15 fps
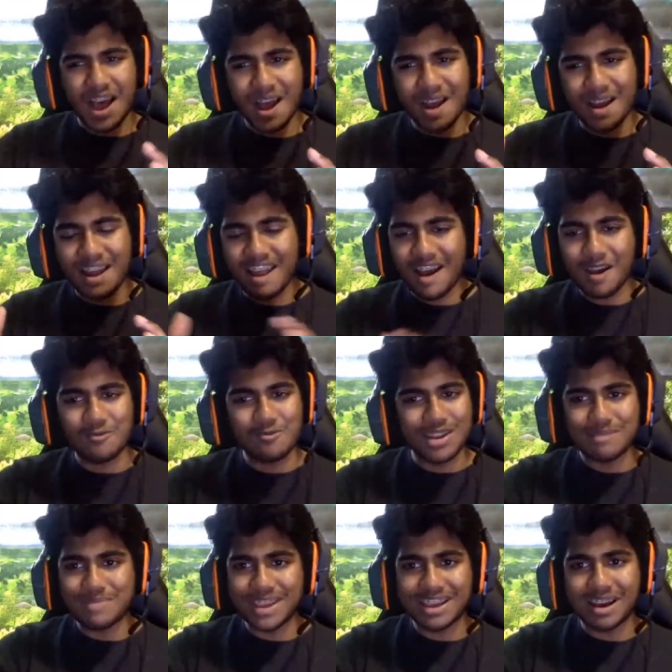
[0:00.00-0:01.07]
I, I,
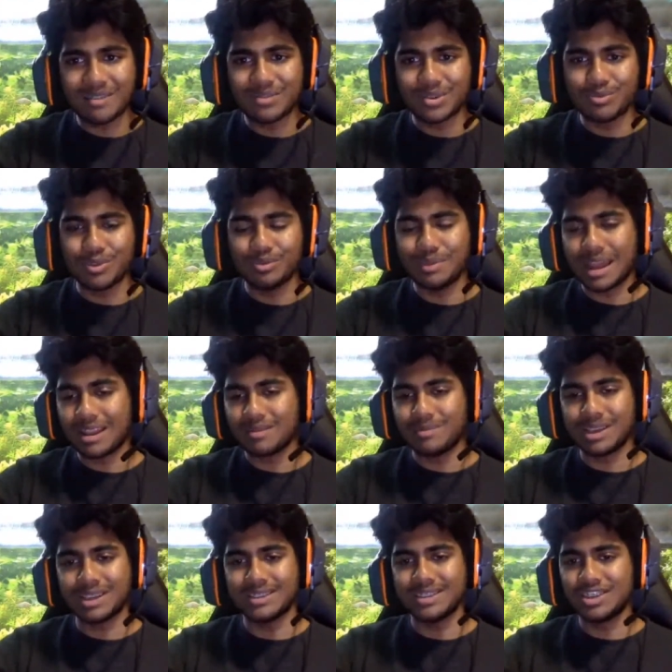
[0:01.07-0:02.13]
wouldn't be comfortable about it
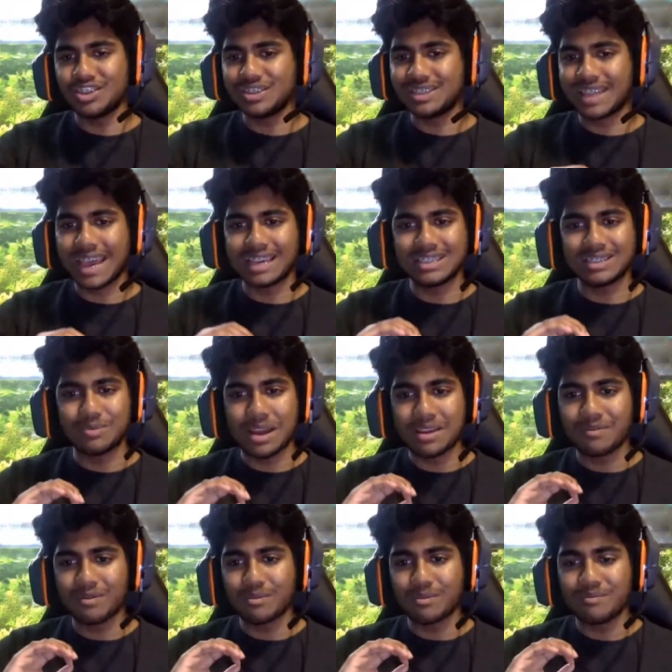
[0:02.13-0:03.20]
because it just takes away
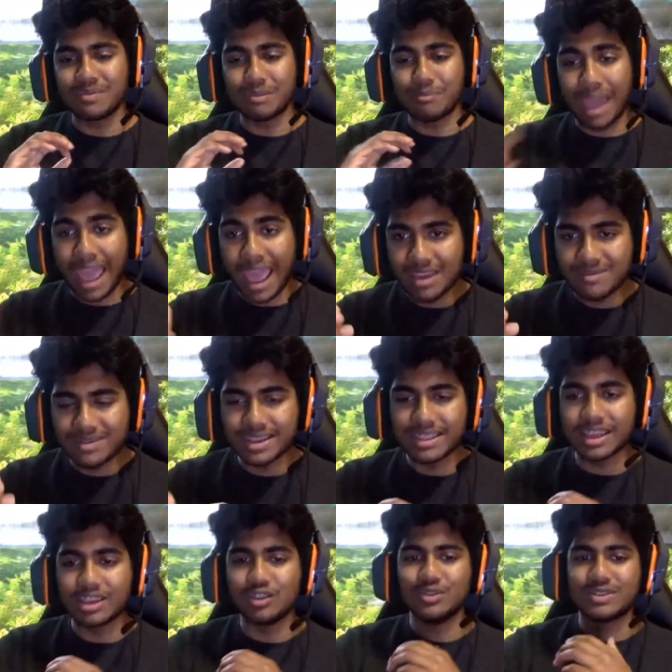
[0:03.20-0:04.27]
from the behavior
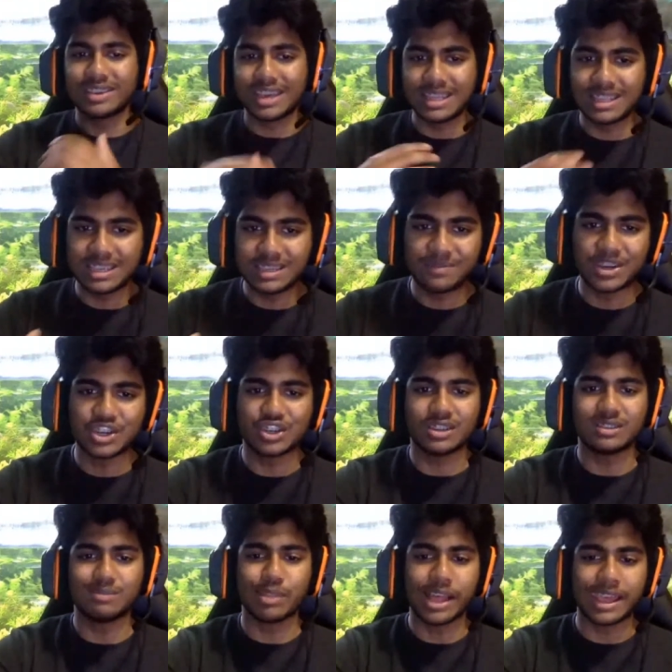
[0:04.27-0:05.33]
that you see these fish
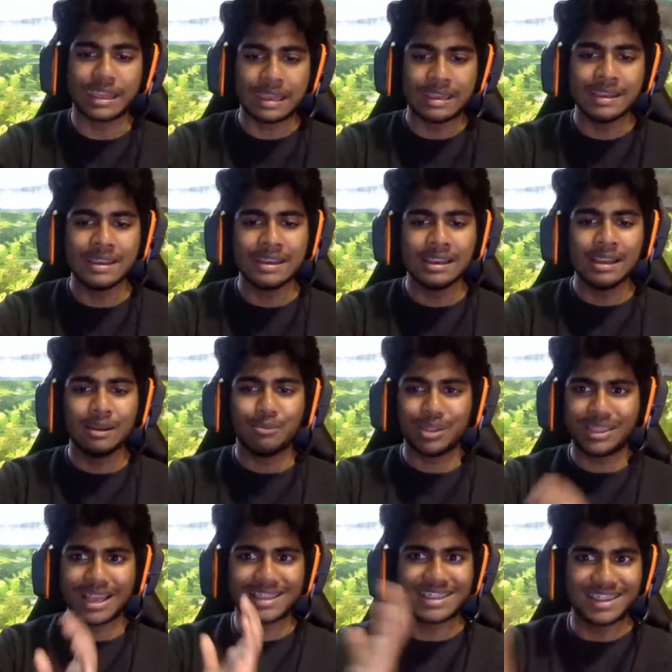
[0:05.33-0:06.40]
display. But
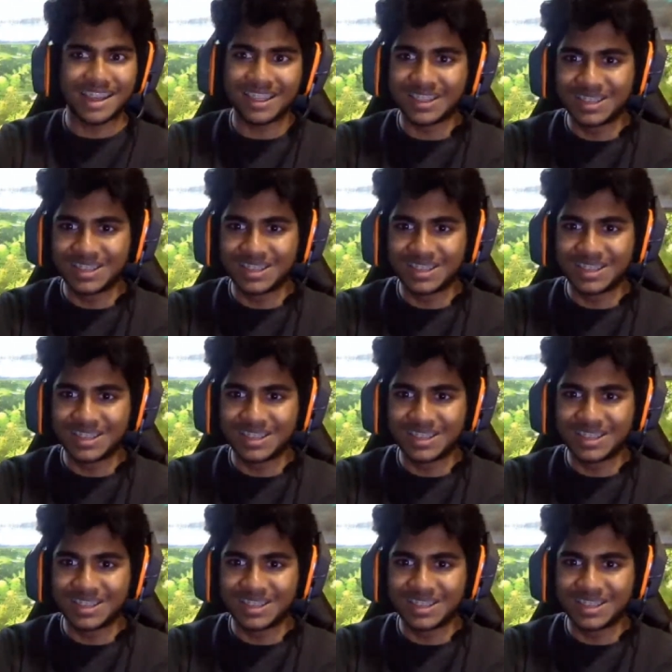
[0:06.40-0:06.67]
that's another